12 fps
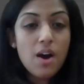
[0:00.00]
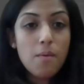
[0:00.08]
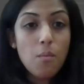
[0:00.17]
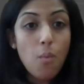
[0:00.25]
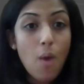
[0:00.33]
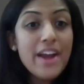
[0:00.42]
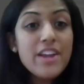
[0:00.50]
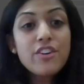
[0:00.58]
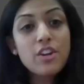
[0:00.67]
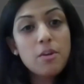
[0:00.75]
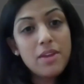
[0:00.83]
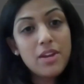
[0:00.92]
why you're
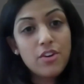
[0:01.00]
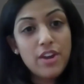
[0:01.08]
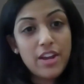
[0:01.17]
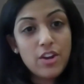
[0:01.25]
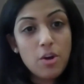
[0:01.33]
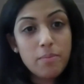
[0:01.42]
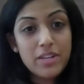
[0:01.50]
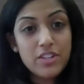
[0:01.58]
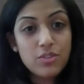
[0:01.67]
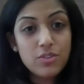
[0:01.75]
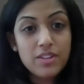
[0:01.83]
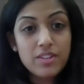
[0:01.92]
going to be a good economics
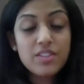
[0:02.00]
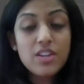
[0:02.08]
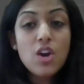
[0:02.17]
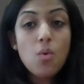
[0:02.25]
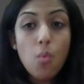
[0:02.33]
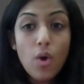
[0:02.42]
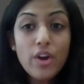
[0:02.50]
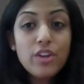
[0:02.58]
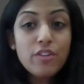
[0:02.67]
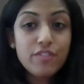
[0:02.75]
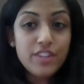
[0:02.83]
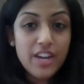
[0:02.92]
student, what
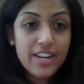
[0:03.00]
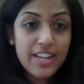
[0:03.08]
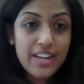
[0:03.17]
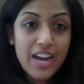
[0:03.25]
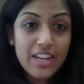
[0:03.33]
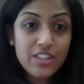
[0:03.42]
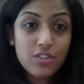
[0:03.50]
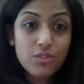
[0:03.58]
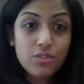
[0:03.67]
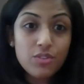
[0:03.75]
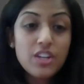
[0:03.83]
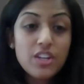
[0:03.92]
you've done in high
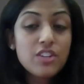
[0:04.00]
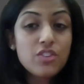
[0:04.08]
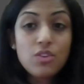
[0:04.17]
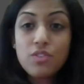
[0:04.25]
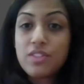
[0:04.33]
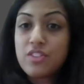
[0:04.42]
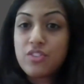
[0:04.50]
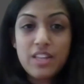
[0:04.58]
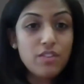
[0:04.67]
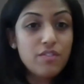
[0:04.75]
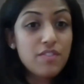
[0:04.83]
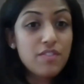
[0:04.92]
school so
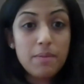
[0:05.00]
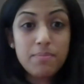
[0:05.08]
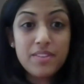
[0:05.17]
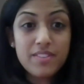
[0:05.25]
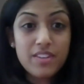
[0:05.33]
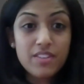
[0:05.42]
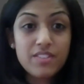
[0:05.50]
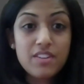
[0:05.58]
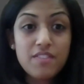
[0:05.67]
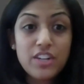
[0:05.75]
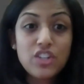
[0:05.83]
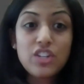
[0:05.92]
that you develop the skills to
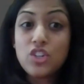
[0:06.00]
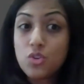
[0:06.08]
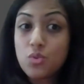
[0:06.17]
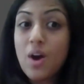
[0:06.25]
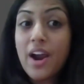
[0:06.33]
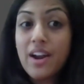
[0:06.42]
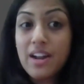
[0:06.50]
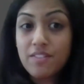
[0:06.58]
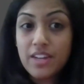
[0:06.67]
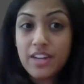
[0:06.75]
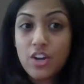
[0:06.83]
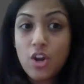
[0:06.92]
eventually do higher
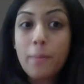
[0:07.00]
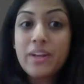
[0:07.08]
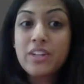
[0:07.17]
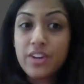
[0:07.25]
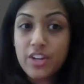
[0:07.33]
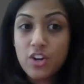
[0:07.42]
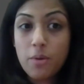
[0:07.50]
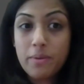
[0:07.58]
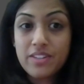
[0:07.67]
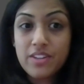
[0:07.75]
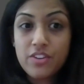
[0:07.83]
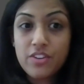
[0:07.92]
level economics or
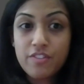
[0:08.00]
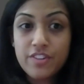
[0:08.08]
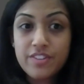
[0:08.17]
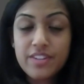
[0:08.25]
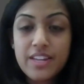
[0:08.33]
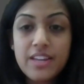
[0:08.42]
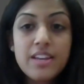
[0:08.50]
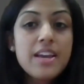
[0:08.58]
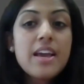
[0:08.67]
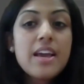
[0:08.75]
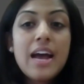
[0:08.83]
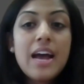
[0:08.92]
economics at university.
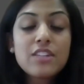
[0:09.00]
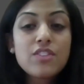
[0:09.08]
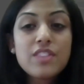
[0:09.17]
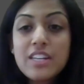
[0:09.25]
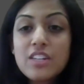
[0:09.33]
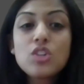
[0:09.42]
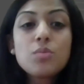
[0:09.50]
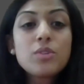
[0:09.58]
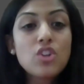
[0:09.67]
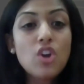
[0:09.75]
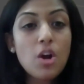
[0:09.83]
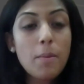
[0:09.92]
And so things you would
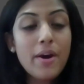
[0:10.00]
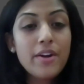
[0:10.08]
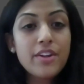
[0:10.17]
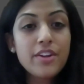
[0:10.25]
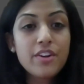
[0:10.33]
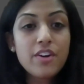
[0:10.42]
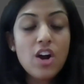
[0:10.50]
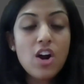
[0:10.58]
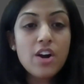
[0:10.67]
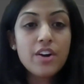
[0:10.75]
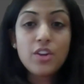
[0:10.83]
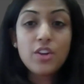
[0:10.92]
talk about here
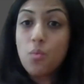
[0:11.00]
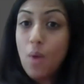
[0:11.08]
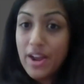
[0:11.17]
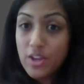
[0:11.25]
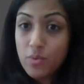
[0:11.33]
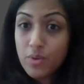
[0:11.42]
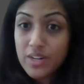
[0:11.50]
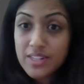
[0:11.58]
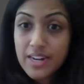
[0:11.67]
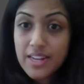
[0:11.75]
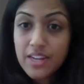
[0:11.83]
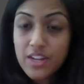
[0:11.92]
are, why you want to
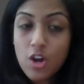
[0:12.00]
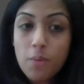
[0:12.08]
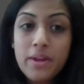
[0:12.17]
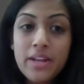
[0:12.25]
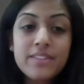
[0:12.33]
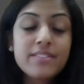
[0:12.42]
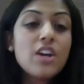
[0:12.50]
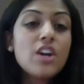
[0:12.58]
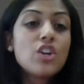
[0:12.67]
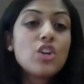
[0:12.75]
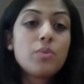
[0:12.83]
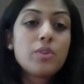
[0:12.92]
study economics.
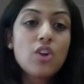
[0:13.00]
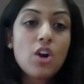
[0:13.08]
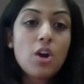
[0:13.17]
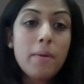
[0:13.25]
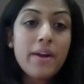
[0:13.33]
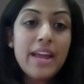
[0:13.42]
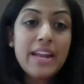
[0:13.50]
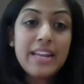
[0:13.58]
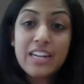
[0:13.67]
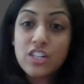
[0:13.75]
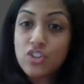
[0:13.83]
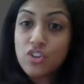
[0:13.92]
You would talk about any
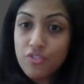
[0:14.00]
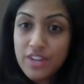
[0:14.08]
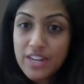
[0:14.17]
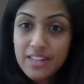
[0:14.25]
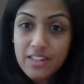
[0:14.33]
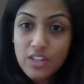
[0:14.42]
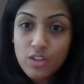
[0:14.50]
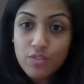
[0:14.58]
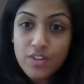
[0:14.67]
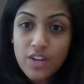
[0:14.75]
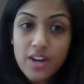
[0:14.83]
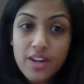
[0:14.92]
extra reading that you've
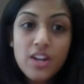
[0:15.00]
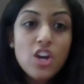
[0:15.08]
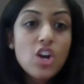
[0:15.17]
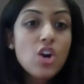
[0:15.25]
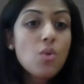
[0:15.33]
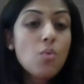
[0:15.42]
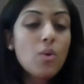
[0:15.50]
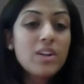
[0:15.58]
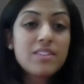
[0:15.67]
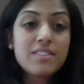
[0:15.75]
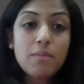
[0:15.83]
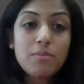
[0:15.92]
done, what
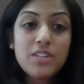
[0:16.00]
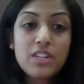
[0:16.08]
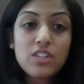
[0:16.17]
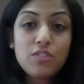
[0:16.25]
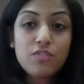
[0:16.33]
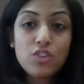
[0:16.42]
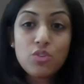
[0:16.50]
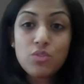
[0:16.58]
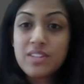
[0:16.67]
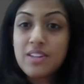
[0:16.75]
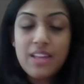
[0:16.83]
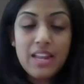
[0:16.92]
subjects you've
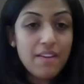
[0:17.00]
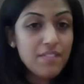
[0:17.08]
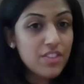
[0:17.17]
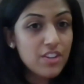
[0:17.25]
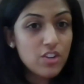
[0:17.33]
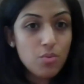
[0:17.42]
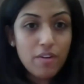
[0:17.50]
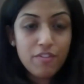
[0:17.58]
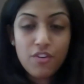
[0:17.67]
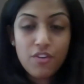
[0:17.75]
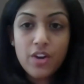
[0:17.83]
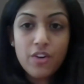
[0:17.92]
chosen in the 11th and 12th
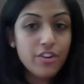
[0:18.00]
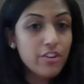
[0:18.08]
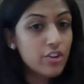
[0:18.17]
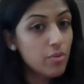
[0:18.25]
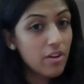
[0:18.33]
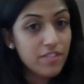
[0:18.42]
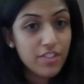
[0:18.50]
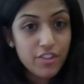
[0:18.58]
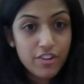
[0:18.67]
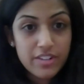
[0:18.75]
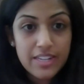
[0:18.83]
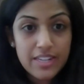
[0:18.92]
grade or your 12 and
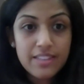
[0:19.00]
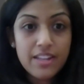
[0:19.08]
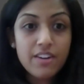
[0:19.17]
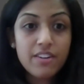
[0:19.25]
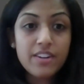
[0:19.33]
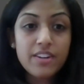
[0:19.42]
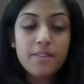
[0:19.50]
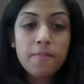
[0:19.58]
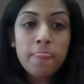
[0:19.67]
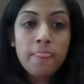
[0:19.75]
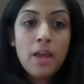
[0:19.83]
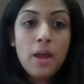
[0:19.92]
13 that are going to
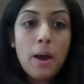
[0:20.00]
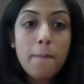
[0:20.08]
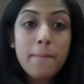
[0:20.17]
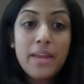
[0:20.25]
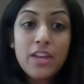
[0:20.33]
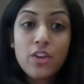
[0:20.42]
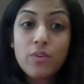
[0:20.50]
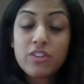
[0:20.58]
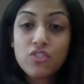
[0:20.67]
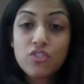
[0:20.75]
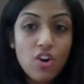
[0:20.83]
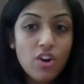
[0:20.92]
make you a
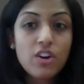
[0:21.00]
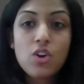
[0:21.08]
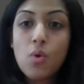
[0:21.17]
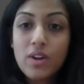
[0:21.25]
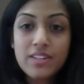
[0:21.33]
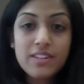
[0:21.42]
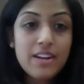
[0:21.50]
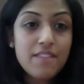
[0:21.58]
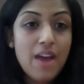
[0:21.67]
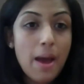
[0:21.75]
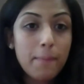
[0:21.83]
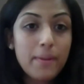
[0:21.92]
stronger quantitative
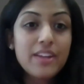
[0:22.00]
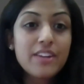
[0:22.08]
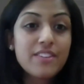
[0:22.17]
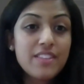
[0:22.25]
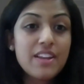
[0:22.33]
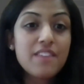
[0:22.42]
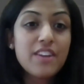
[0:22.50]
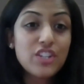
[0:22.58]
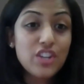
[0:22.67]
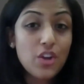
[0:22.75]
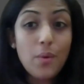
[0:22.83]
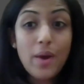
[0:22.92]
applicant to then
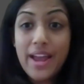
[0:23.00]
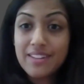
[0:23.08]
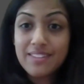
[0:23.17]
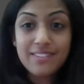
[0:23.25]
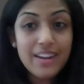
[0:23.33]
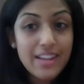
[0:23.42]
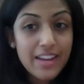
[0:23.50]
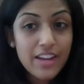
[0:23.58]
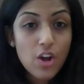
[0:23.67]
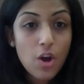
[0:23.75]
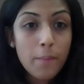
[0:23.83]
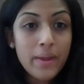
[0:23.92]
eventually go ahead and study
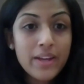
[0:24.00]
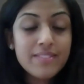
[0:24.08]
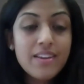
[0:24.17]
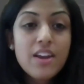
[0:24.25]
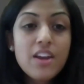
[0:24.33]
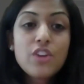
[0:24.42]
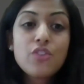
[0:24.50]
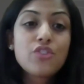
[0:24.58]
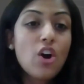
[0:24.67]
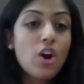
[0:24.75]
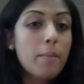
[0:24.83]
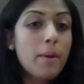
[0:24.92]
economics. You
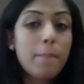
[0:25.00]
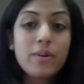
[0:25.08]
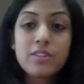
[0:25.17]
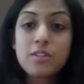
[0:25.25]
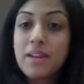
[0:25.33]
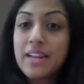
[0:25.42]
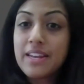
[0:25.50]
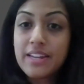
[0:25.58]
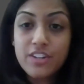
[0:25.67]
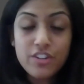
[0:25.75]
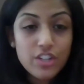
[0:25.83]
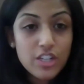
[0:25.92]
talk about possibly any
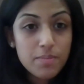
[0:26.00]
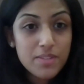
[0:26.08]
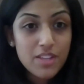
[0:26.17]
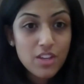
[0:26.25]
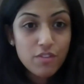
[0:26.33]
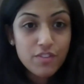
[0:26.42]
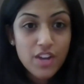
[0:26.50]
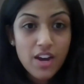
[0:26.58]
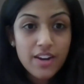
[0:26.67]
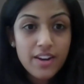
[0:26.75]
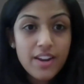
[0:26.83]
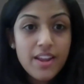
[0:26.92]
internships that you've
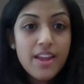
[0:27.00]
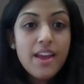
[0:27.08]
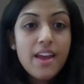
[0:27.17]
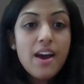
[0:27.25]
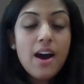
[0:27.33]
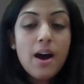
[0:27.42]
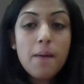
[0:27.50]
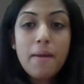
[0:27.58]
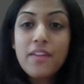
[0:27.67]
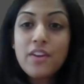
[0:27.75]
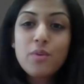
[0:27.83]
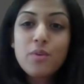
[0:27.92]
done.
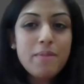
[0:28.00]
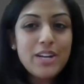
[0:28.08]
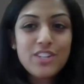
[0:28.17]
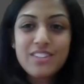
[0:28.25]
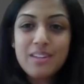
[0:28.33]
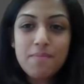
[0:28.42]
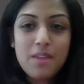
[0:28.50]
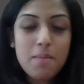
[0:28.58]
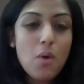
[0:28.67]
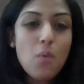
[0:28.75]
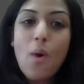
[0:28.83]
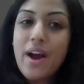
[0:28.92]
And then you would mention something
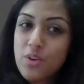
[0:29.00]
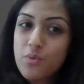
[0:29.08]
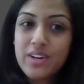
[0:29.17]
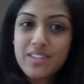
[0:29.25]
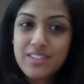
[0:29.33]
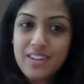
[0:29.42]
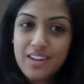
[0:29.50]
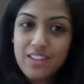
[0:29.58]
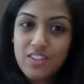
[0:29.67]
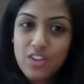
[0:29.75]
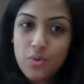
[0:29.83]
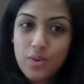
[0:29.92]
about why you want to study in
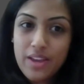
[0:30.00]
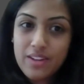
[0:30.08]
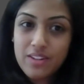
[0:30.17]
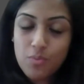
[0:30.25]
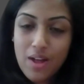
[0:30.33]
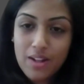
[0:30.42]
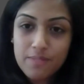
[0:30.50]
the UK as well.